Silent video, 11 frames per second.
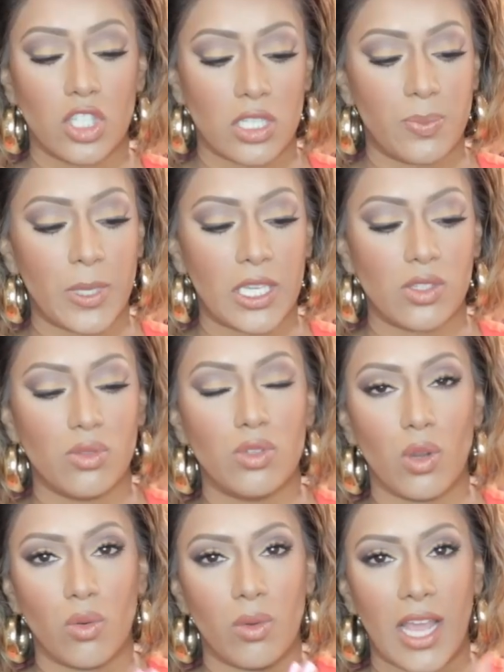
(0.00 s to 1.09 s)
just because you
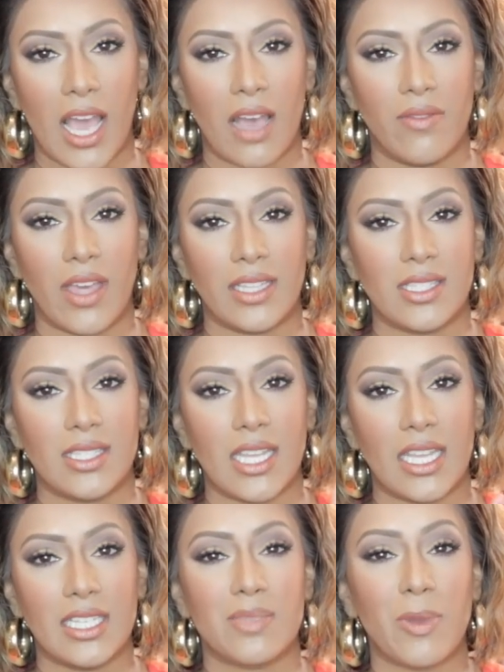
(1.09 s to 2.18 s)
don't wanna have that
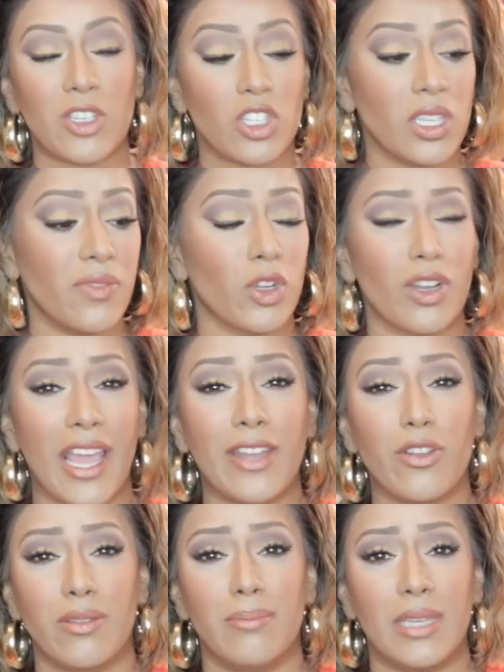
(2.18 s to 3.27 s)
stain, especially if you're
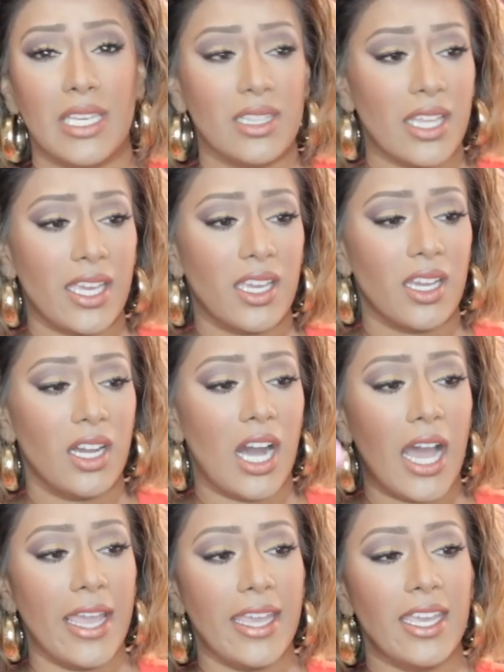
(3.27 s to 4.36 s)
lighter than me. Like,
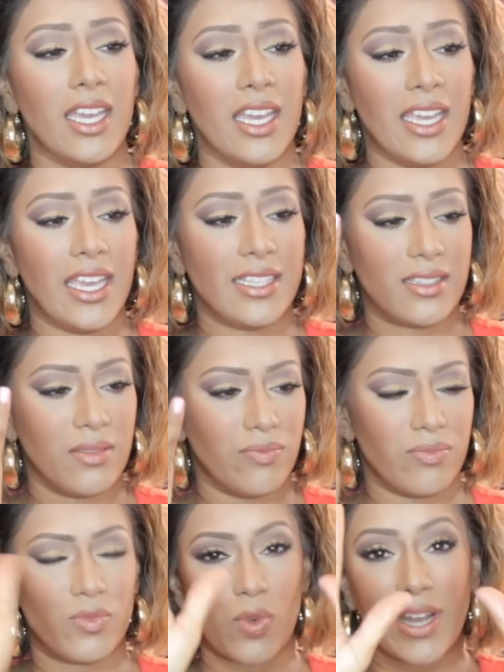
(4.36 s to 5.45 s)

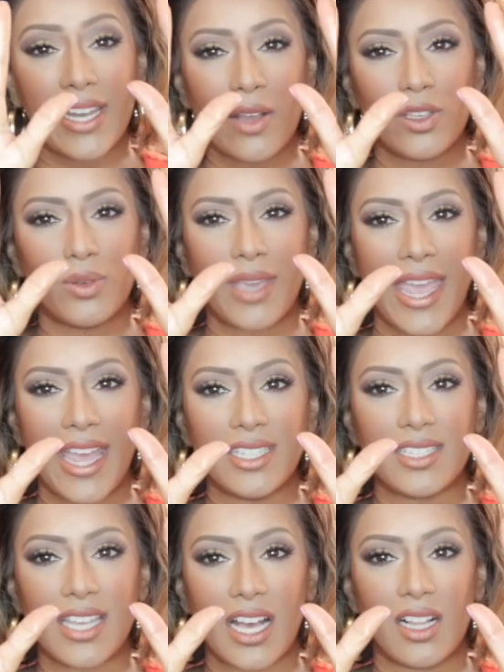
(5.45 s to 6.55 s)
right now you can't
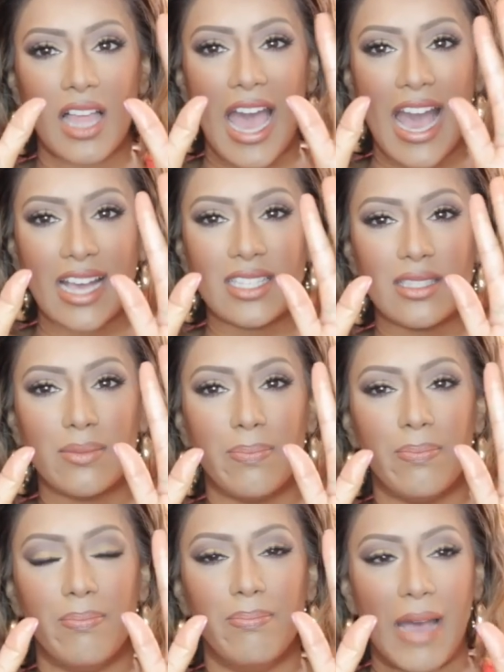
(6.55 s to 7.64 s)
tell as
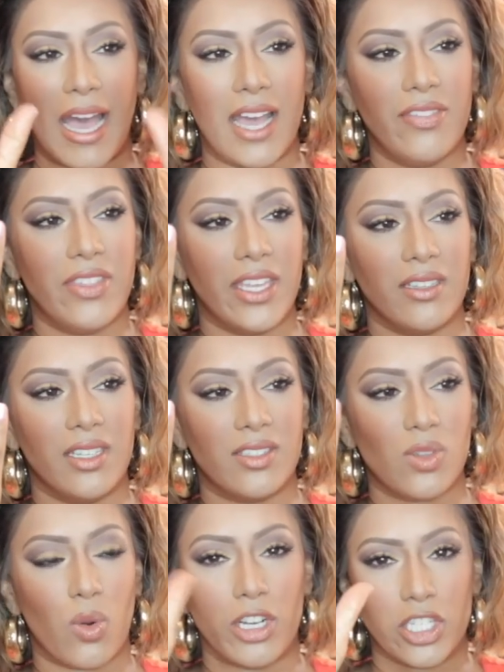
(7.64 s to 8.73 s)
bad that
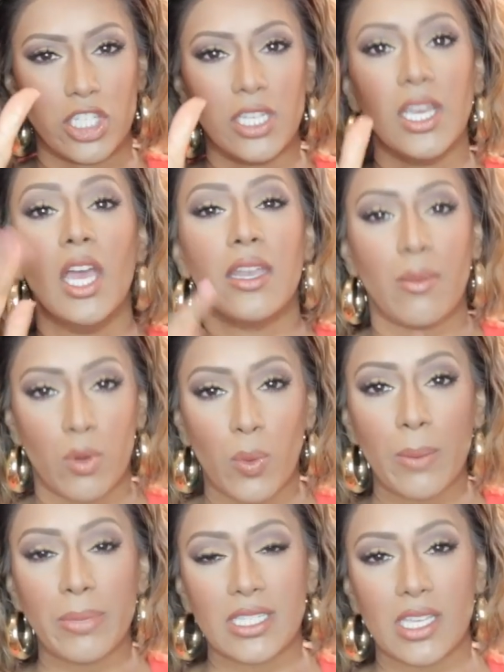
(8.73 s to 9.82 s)
it's orangey. Number
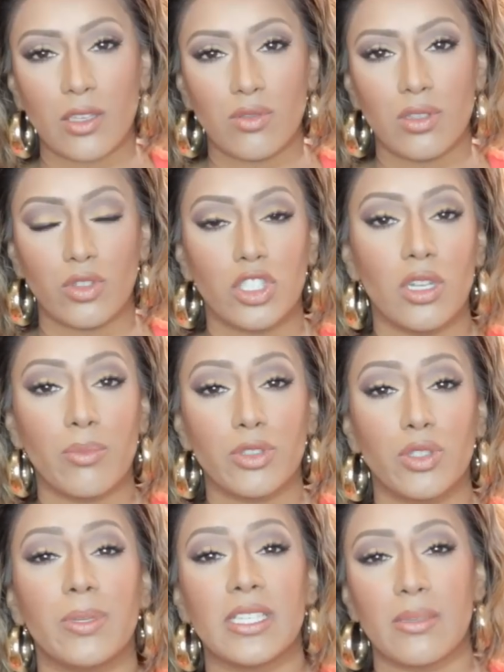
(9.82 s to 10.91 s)
one, because I use lotion. Number
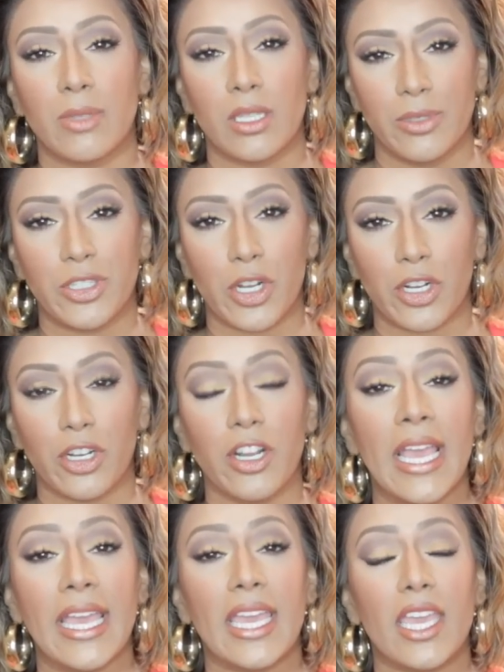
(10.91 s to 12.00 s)
two, because I'm a little bit darker.
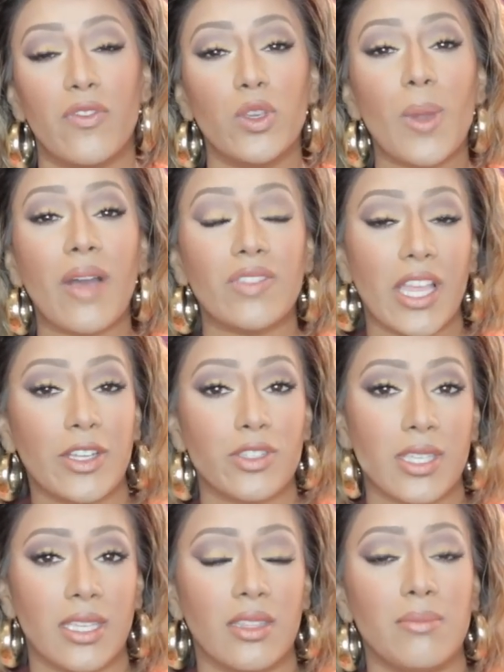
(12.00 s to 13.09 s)
If you have lighter
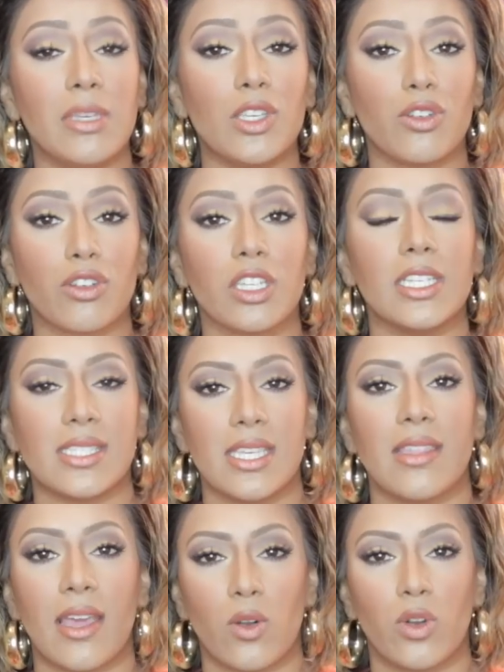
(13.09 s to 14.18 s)
skin than me, you're gonna see
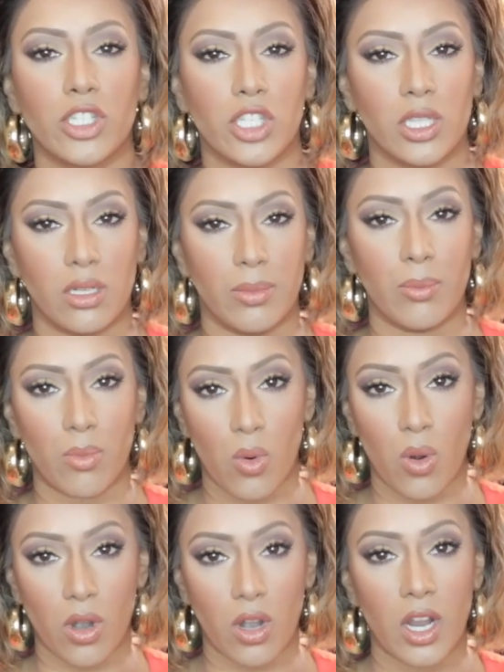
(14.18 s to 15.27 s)
that orange a little bit
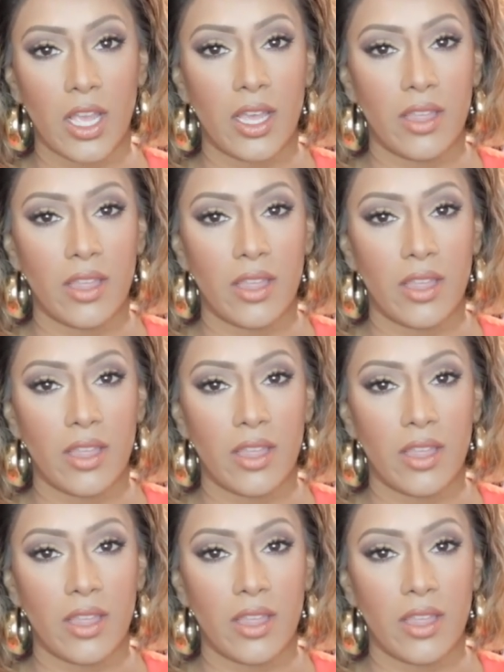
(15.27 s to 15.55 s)
more